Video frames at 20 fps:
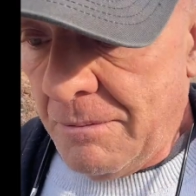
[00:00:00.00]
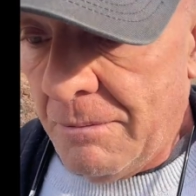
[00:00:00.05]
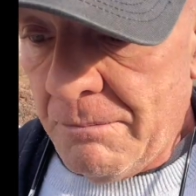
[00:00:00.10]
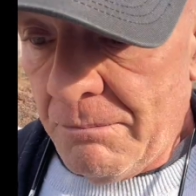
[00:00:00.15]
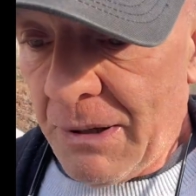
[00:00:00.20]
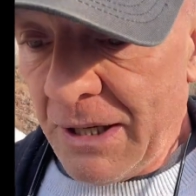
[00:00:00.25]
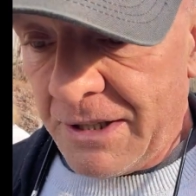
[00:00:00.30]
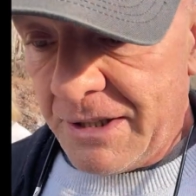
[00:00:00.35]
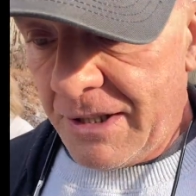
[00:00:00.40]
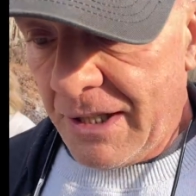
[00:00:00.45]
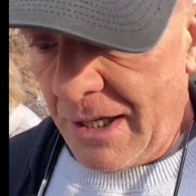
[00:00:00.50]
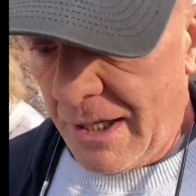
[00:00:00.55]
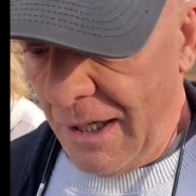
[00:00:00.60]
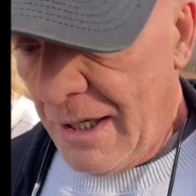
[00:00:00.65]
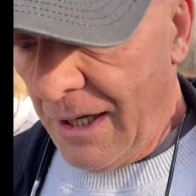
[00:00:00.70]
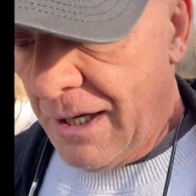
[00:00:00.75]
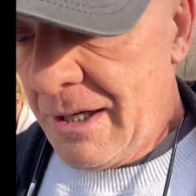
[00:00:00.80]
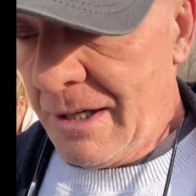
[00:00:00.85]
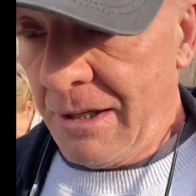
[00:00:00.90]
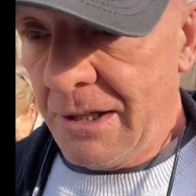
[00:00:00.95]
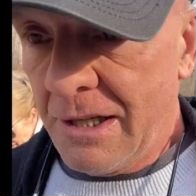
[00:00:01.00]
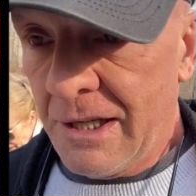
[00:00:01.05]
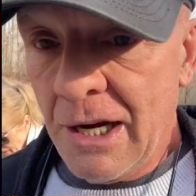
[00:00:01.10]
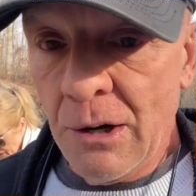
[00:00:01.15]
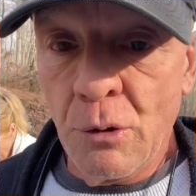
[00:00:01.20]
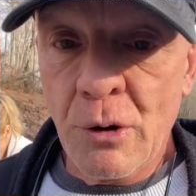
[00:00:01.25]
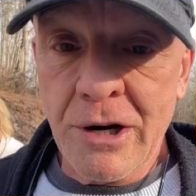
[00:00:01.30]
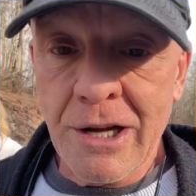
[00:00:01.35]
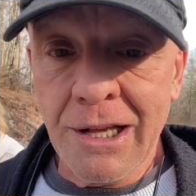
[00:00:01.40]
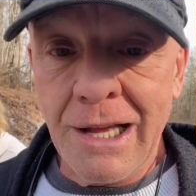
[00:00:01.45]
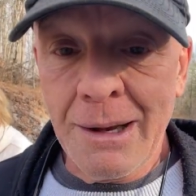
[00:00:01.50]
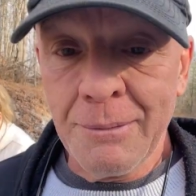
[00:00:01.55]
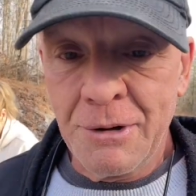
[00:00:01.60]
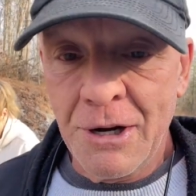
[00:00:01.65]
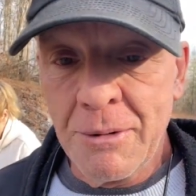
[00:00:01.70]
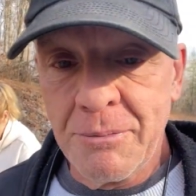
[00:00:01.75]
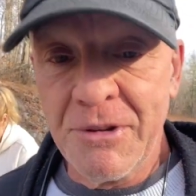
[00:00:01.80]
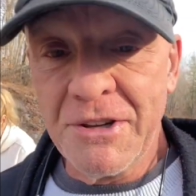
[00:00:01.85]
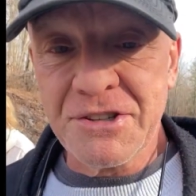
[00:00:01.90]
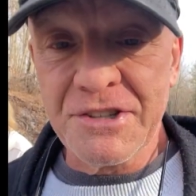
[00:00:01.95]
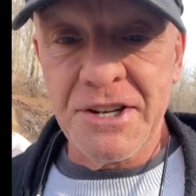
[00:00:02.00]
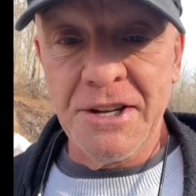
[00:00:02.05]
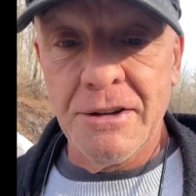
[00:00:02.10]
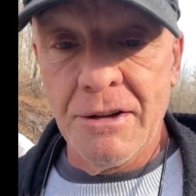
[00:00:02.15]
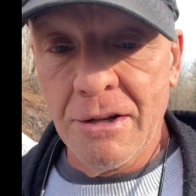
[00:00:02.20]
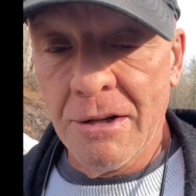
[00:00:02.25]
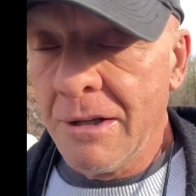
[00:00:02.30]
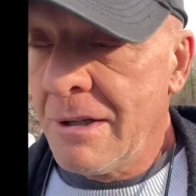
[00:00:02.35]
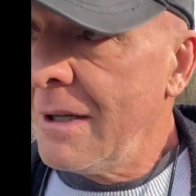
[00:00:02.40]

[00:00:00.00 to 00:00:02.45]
But yeah, we're climbing up this hill.